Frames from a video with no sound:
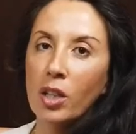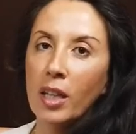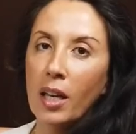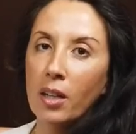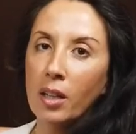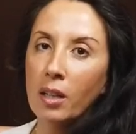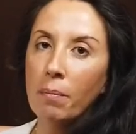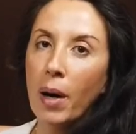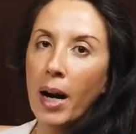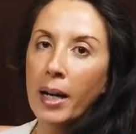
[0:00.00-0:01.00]
together
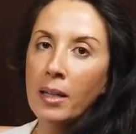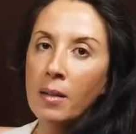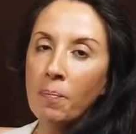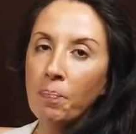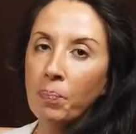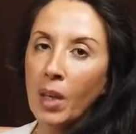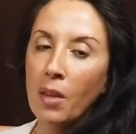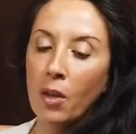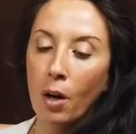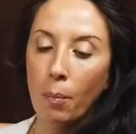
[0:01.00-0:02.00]
combined,
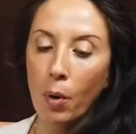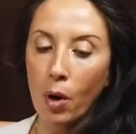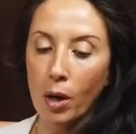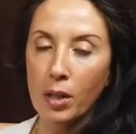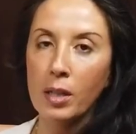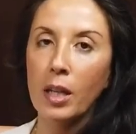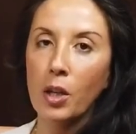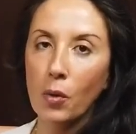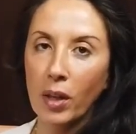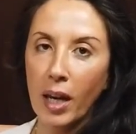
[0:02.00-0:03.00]
and there are parts that
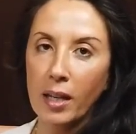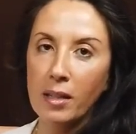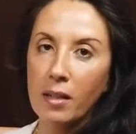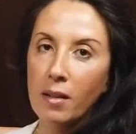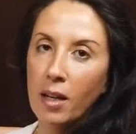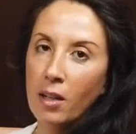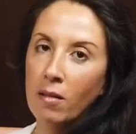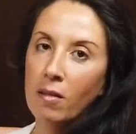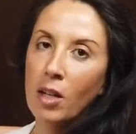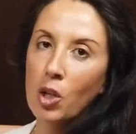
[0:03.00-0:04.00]
you get and
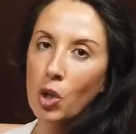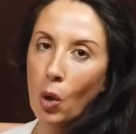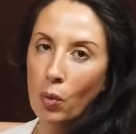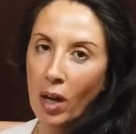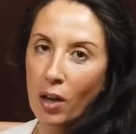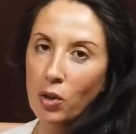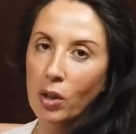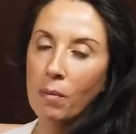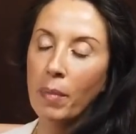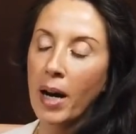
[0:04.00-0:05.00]
it's shown how to
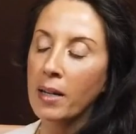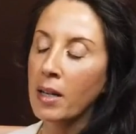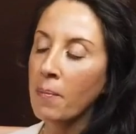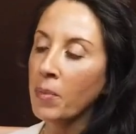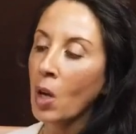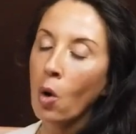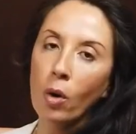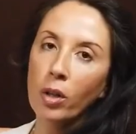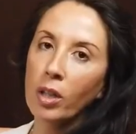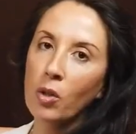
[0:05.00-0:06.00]
combine them,
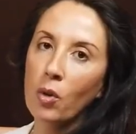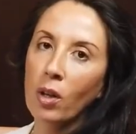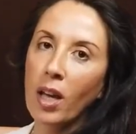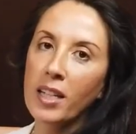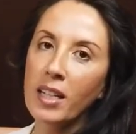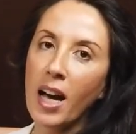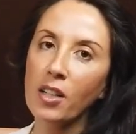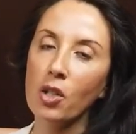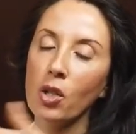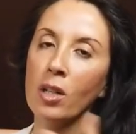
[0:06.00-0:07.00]
or you can utilize
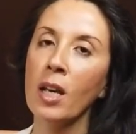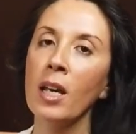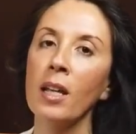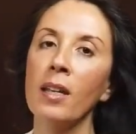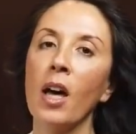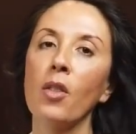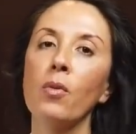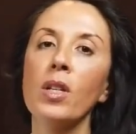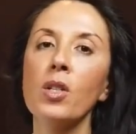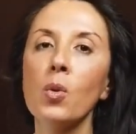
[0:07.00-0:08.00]
oxygen. Now the
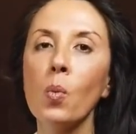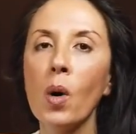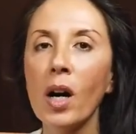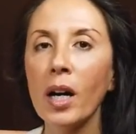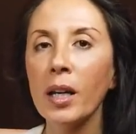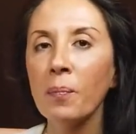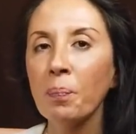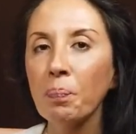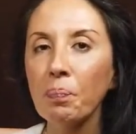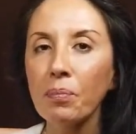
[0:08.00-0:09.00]
reason why
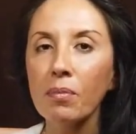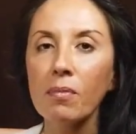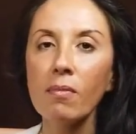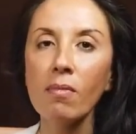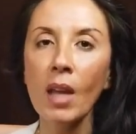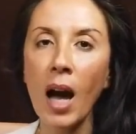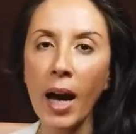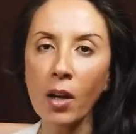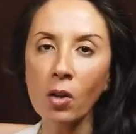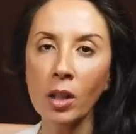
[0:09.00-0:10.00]

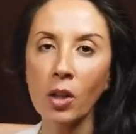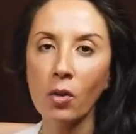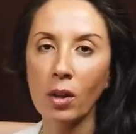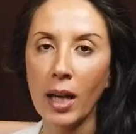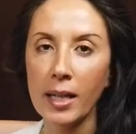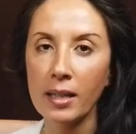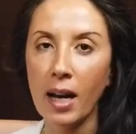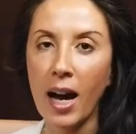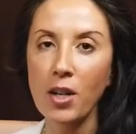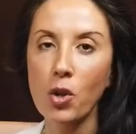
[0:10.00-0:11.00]
I only utilize
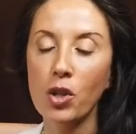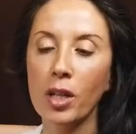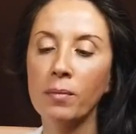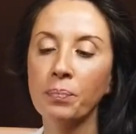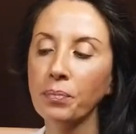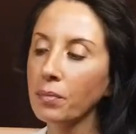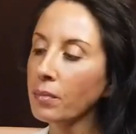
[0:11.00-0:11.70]
hydrogen